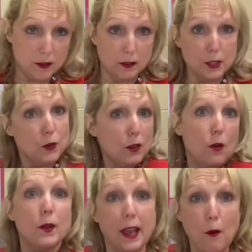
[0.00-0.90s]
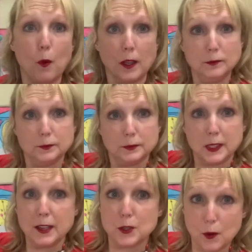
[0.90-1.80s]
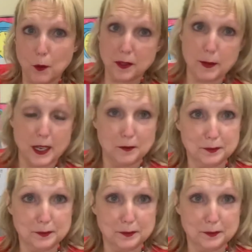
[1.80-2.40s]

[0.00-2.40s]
you can go get one and do it with me.